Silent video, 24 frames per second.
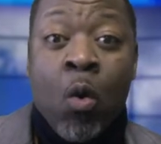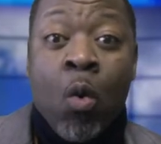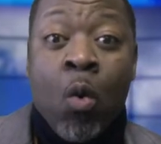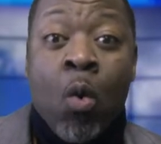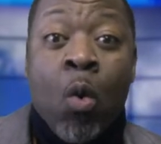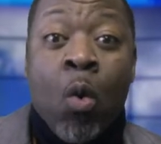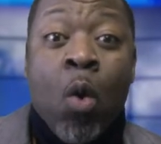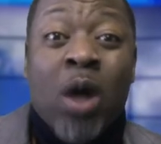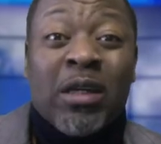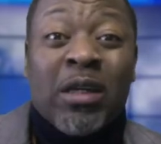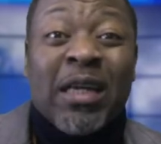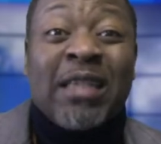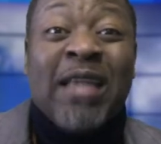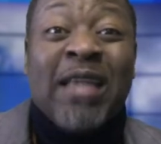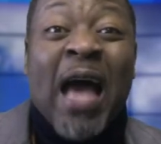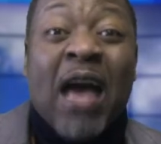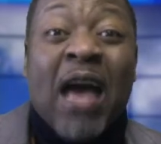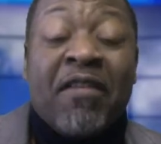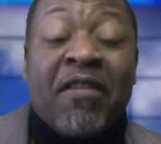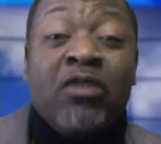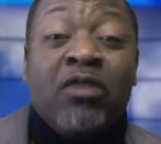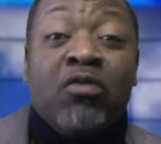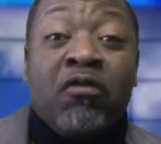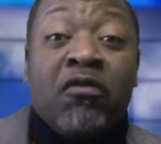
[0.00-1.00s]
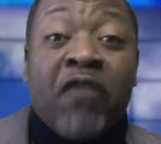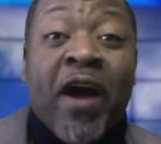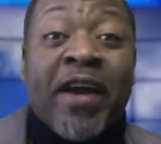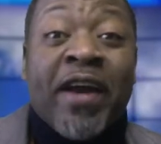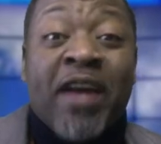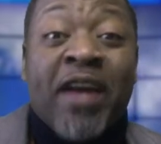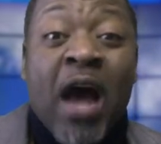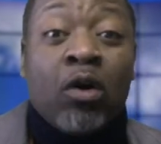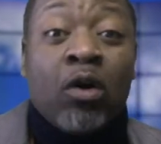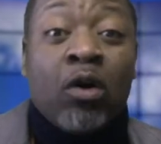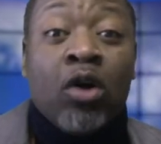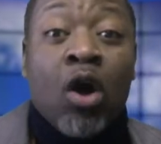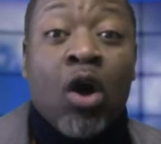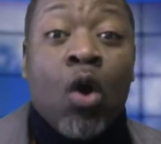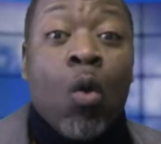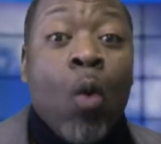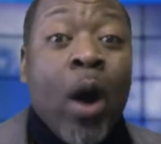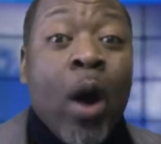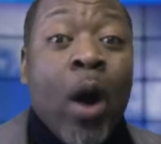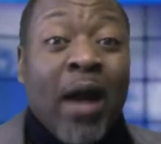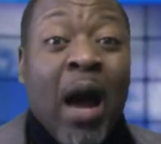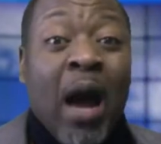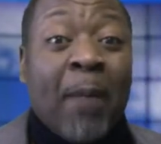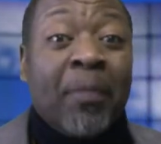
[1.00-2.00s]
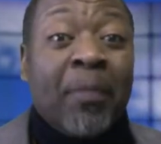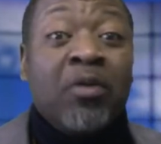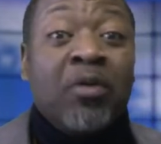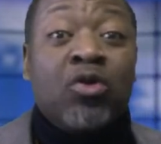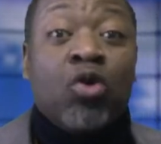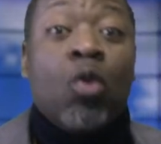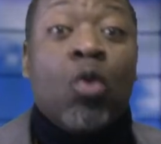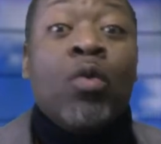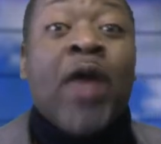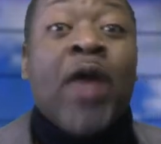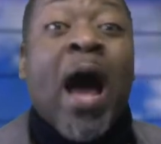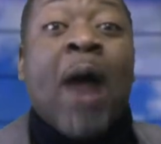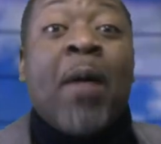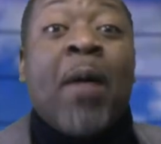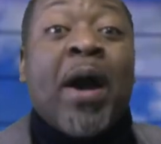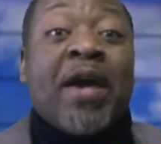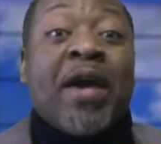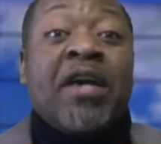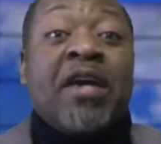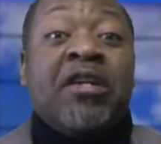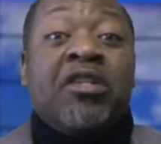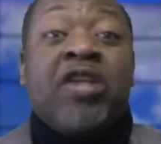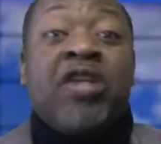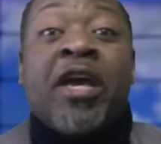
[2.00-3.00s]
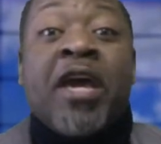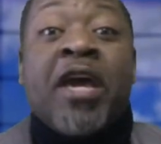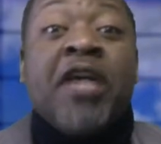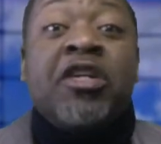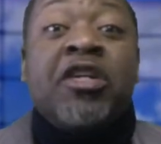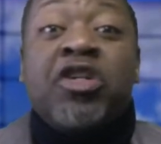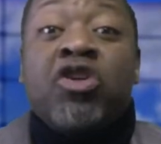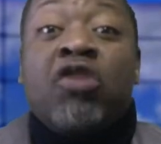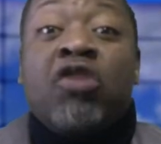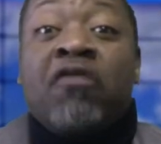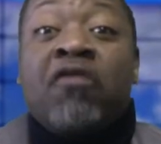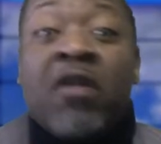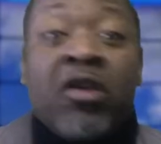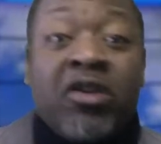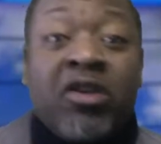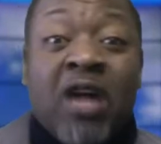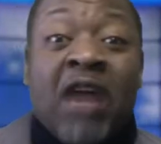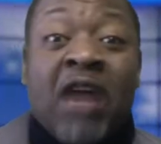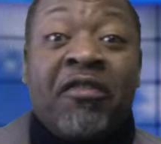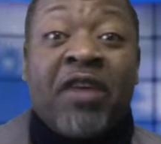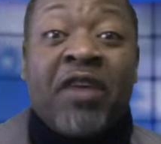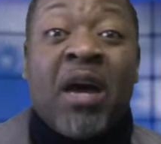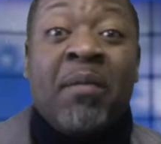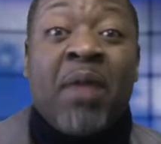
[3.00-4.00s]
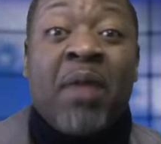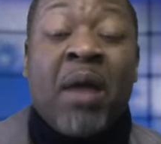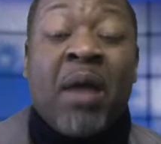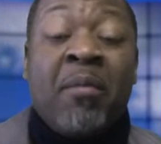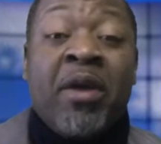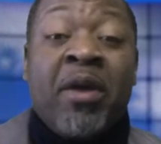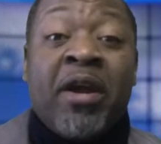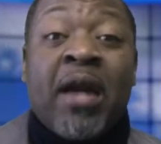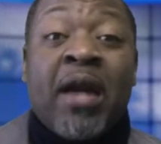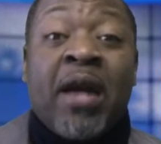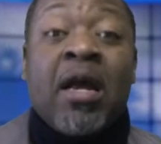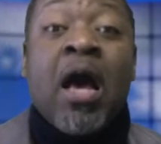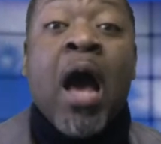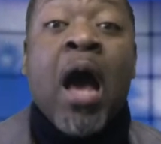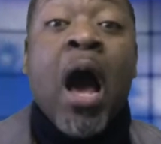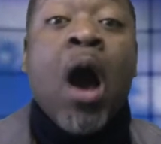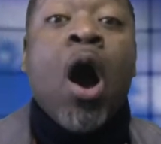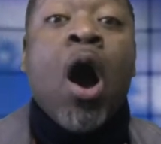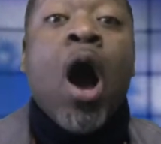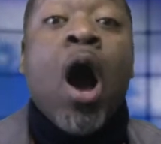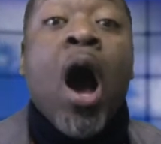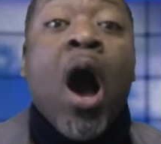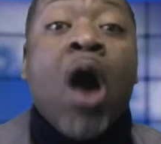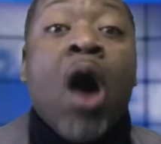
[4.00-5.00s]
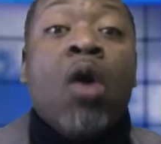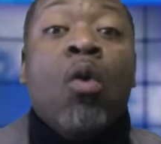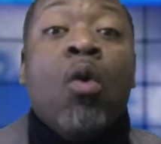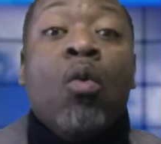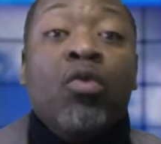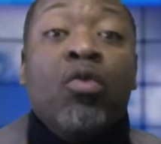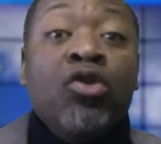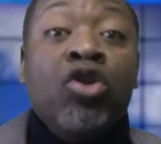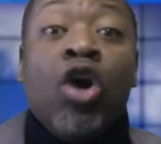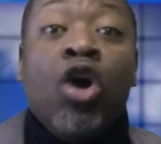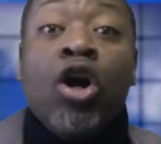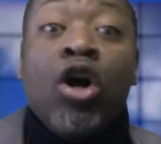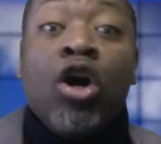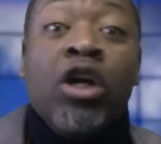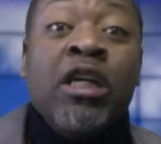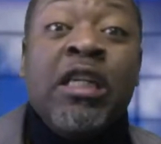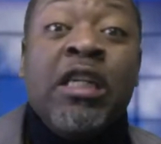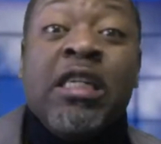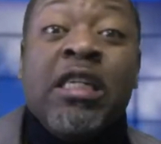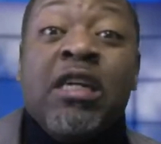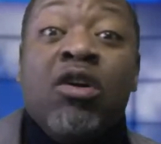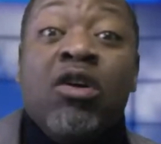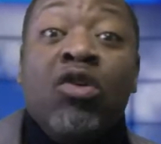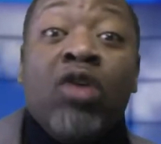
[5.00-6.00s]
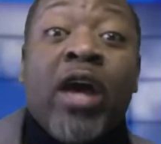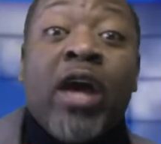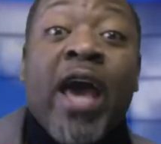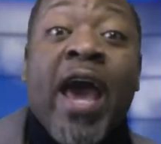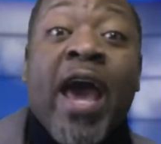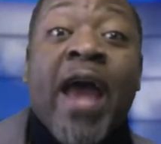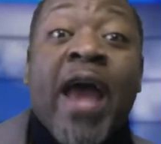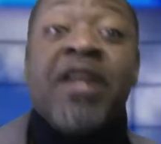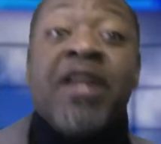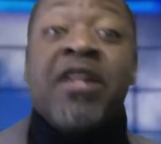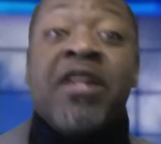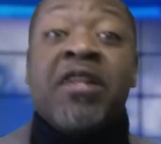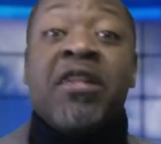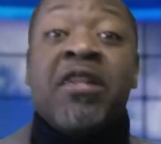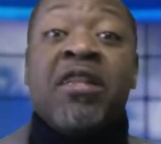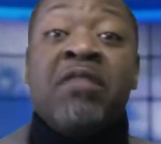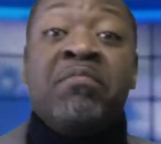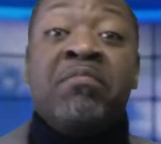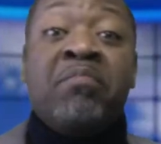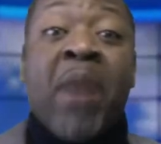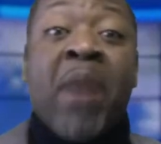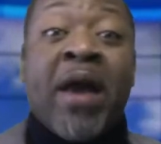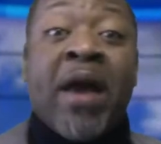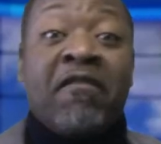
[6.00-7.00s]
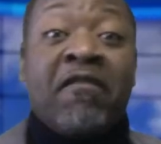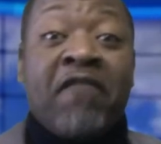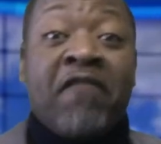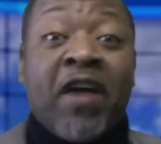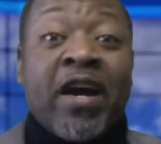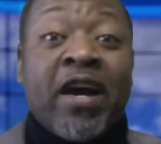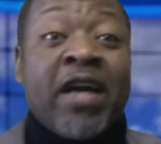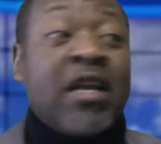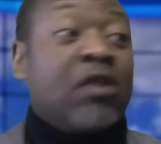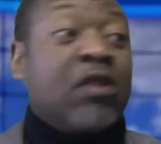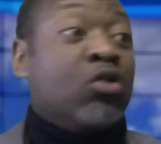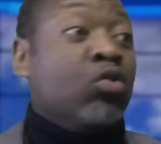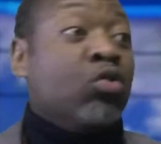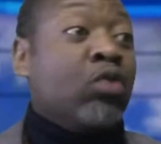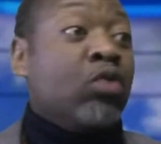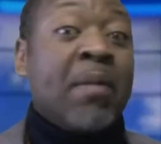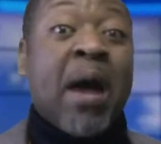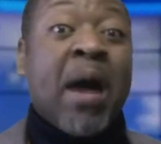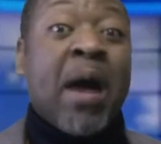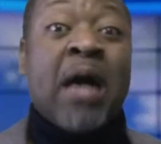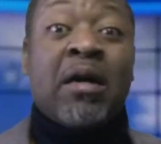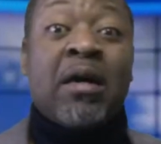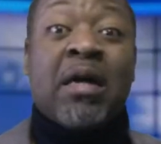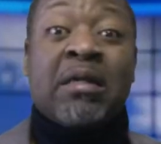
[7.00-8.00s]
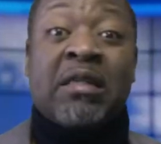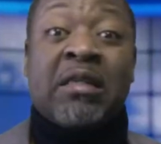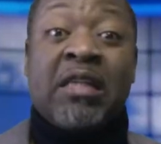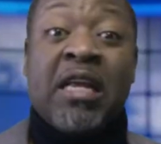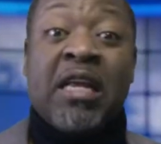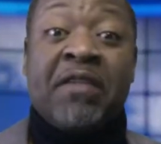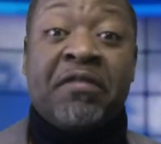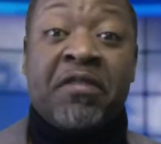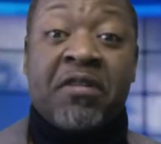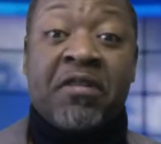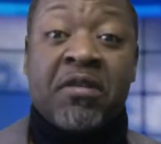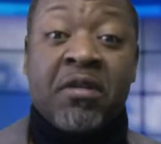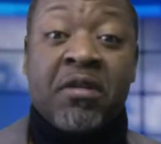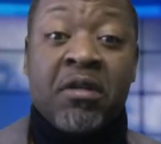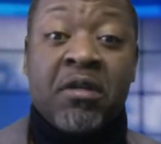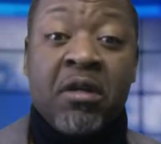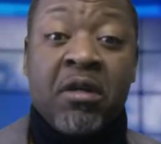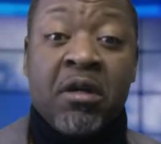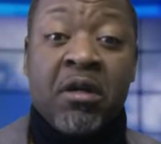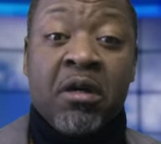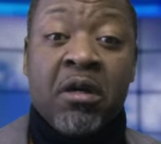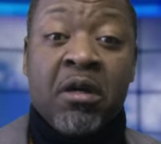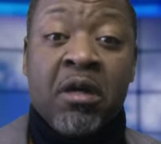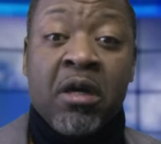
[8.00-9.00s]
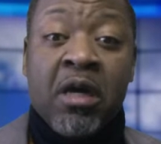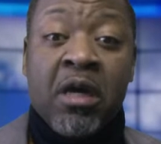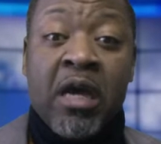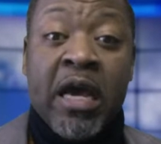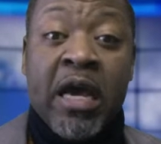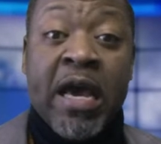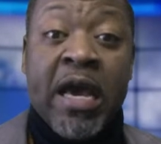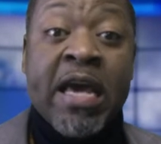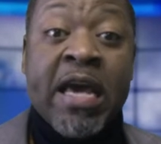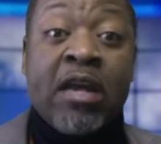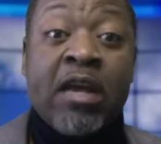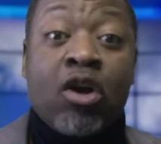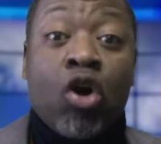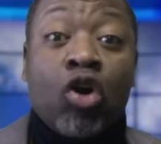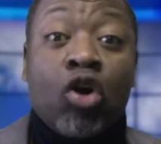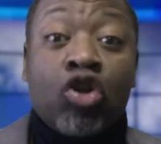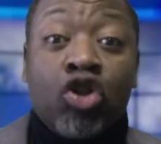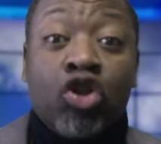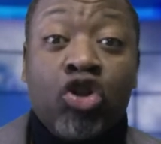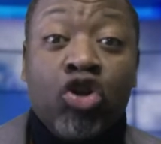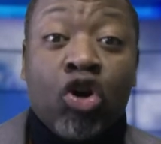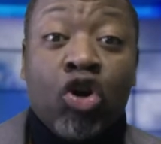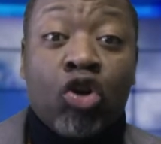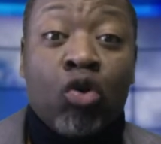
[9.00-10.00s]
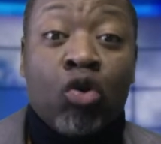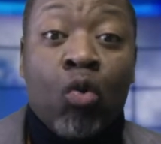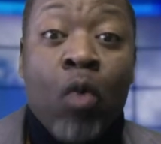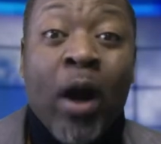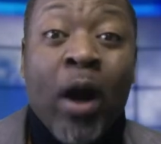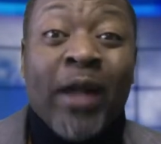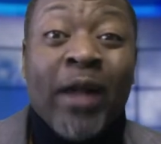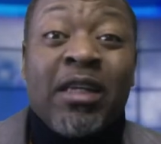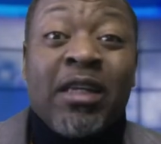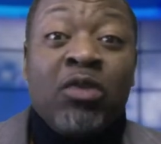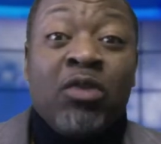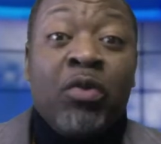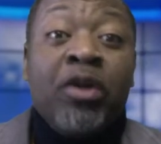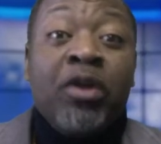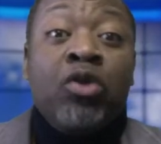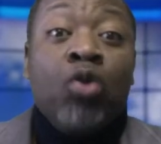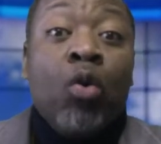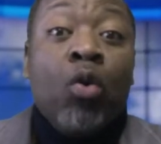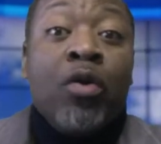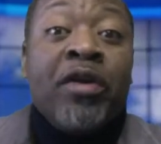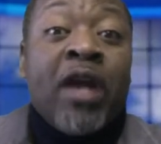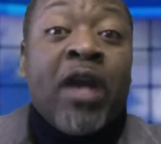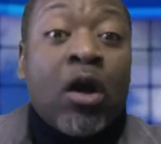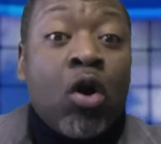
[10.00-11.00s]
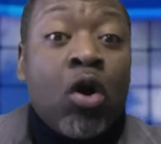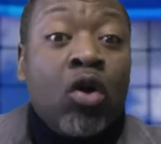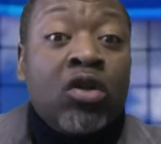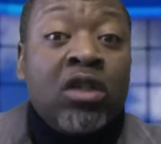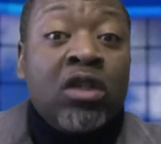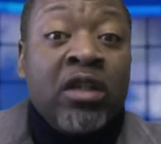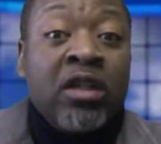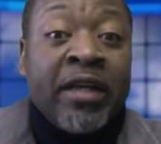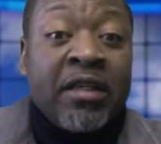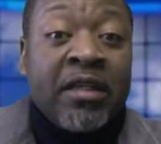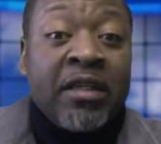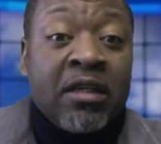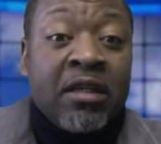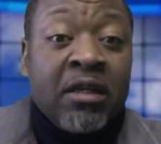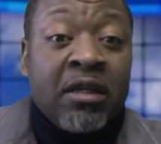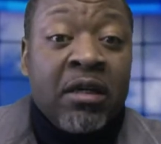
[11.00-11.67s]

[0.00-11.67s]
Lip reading: What's a diving to find out what happened to the history of African American. No, it didn't only end by the fact that they took them out as slaves. It continued. What did we do in the continent?